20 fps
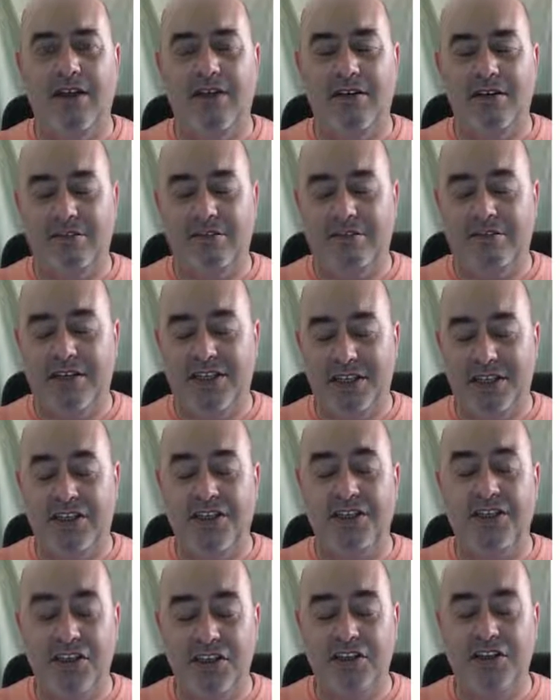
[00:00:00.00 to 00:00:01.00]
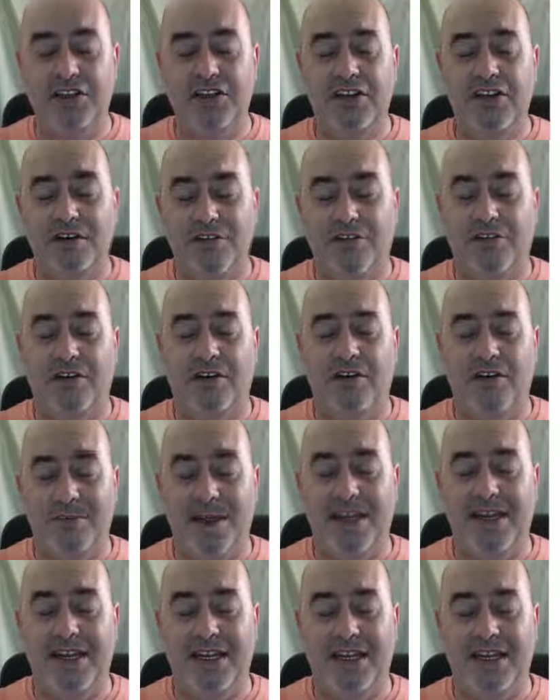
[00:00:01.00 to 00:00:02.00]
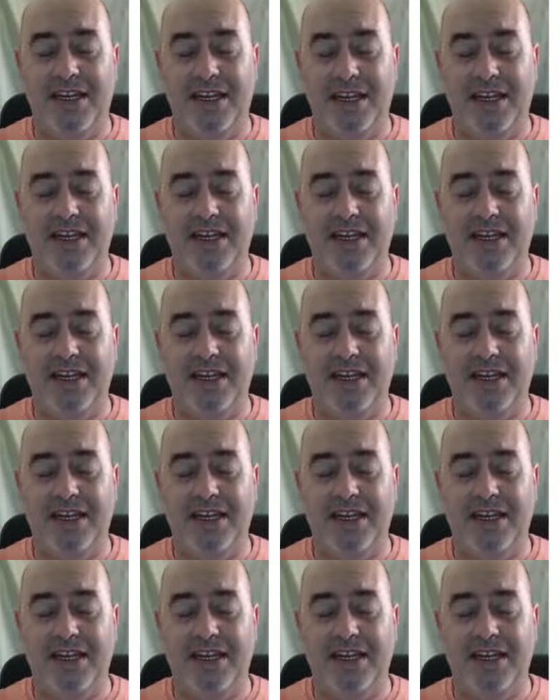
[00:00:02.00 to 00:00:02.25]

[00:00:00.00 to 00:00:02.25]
The decision that you've got to make